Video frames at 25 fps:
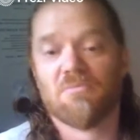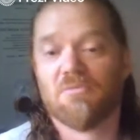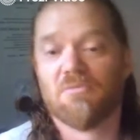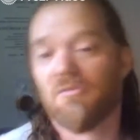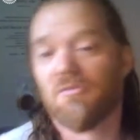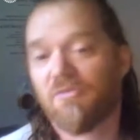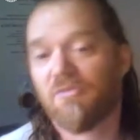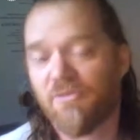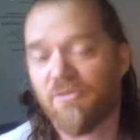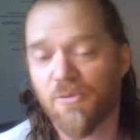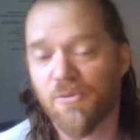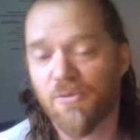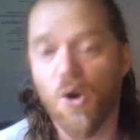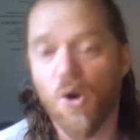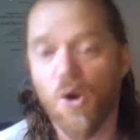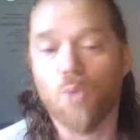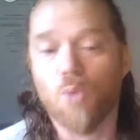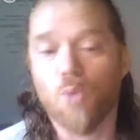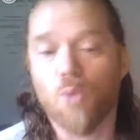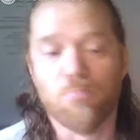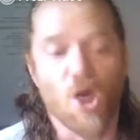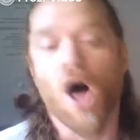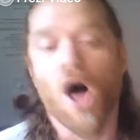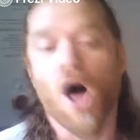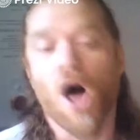throw
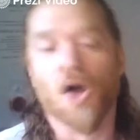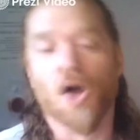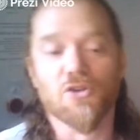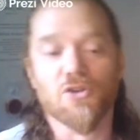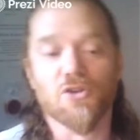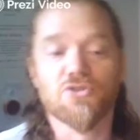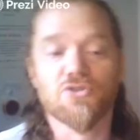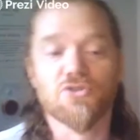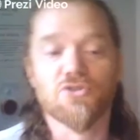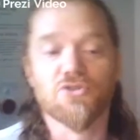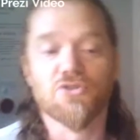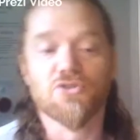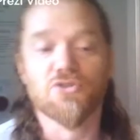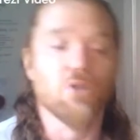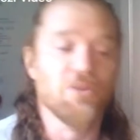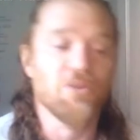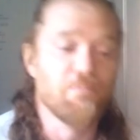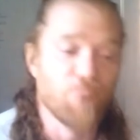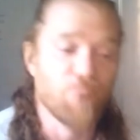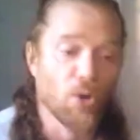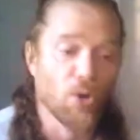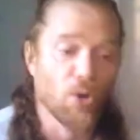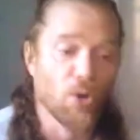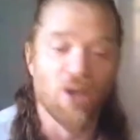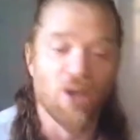blondes with
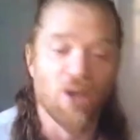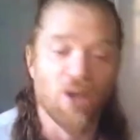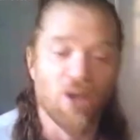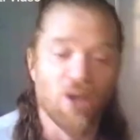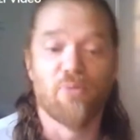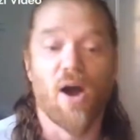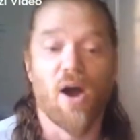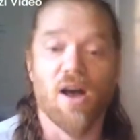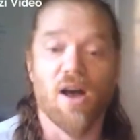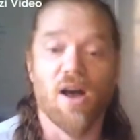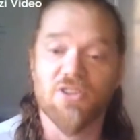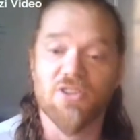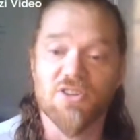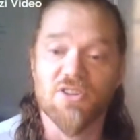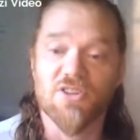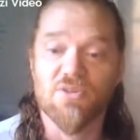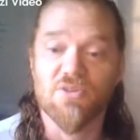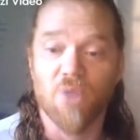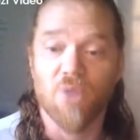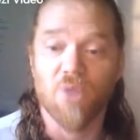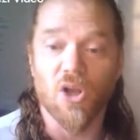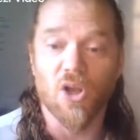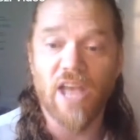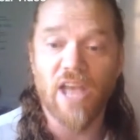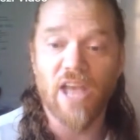bullet bras into
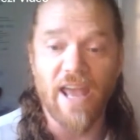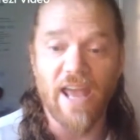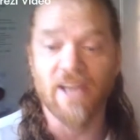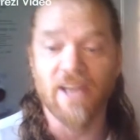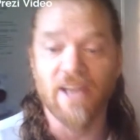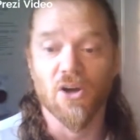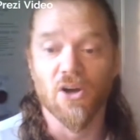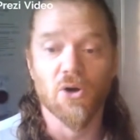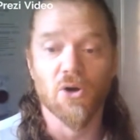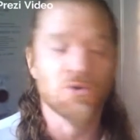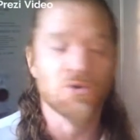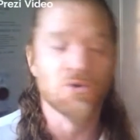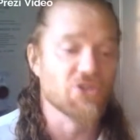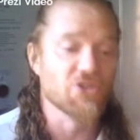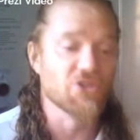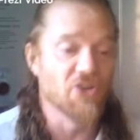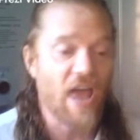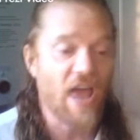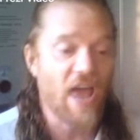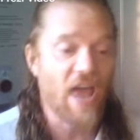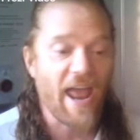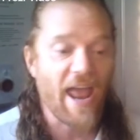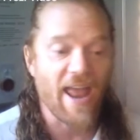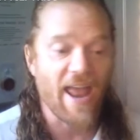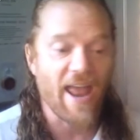volcanoes and
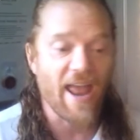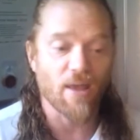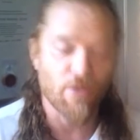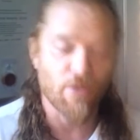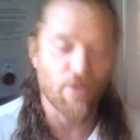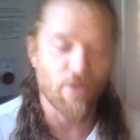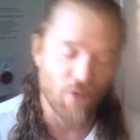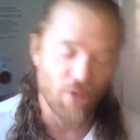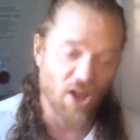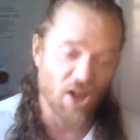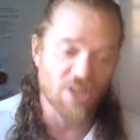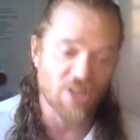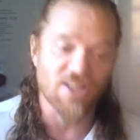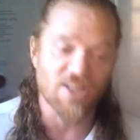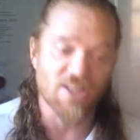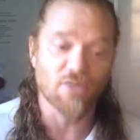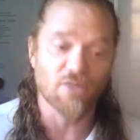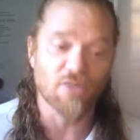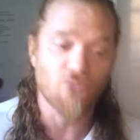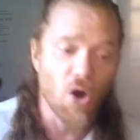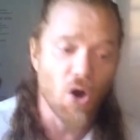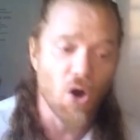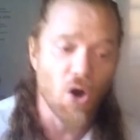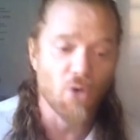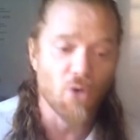hang thralls in
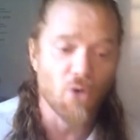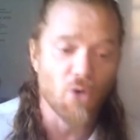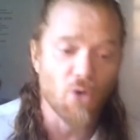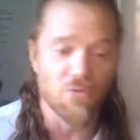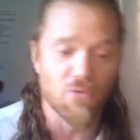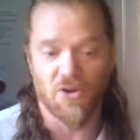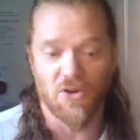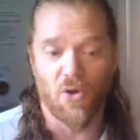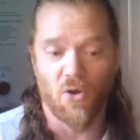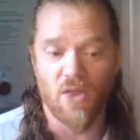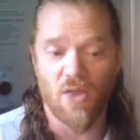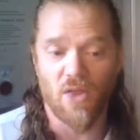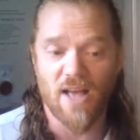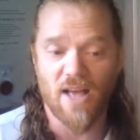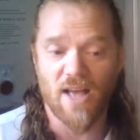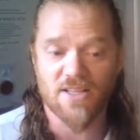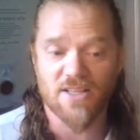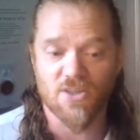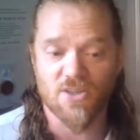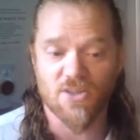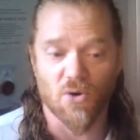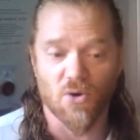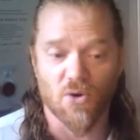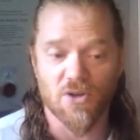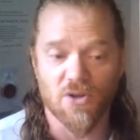groves and all that
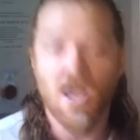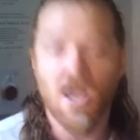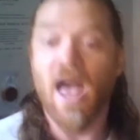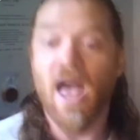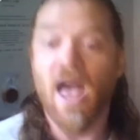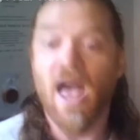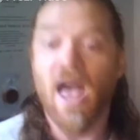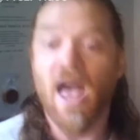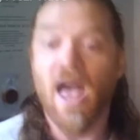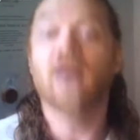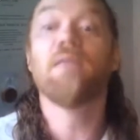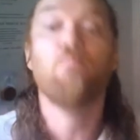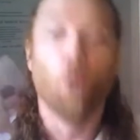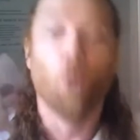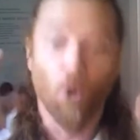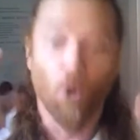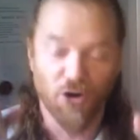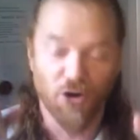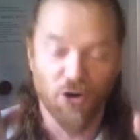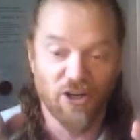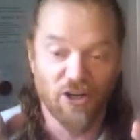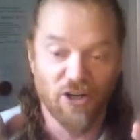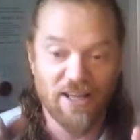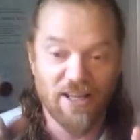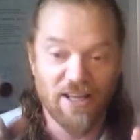stuff. And
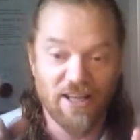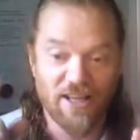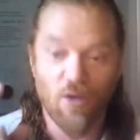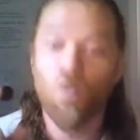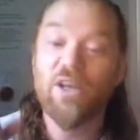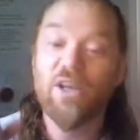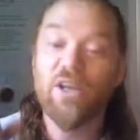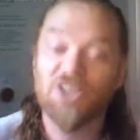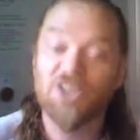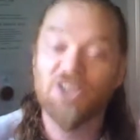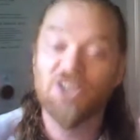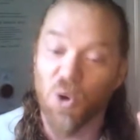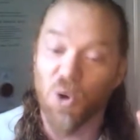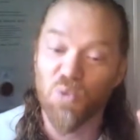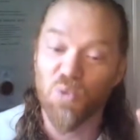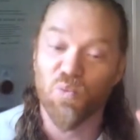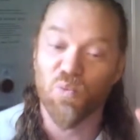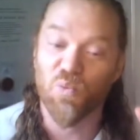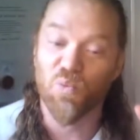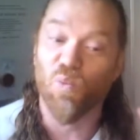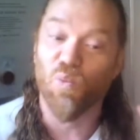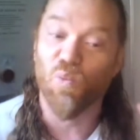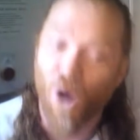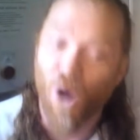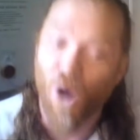importantly, we don't
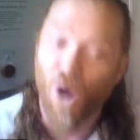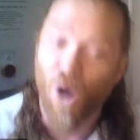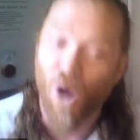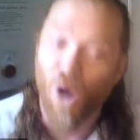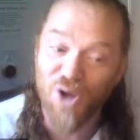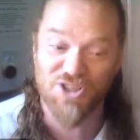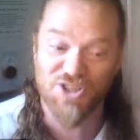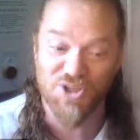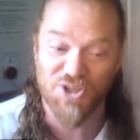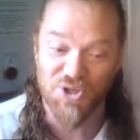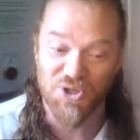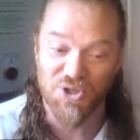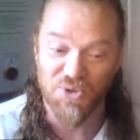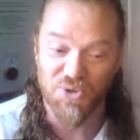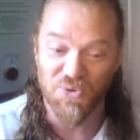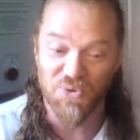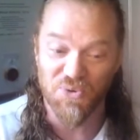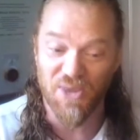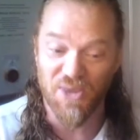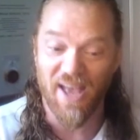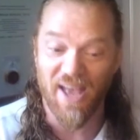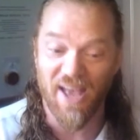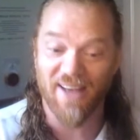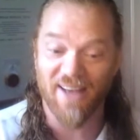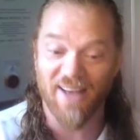want to do
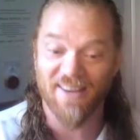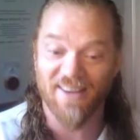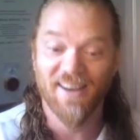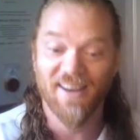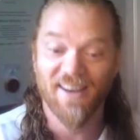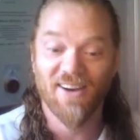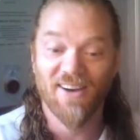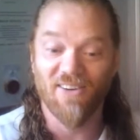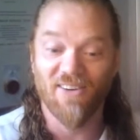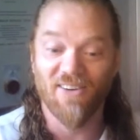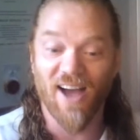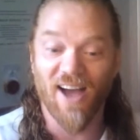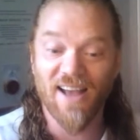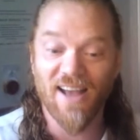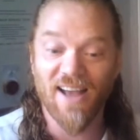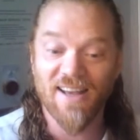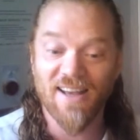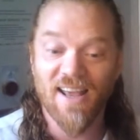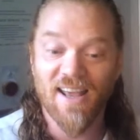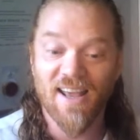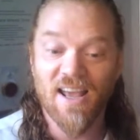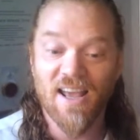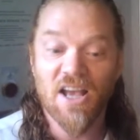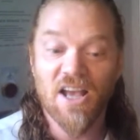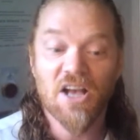that, right?
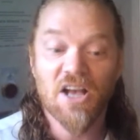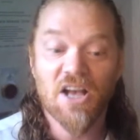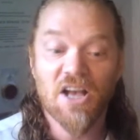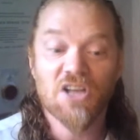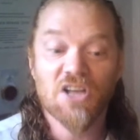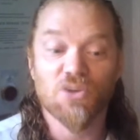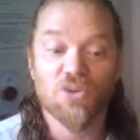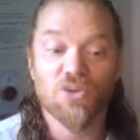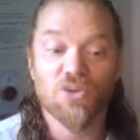So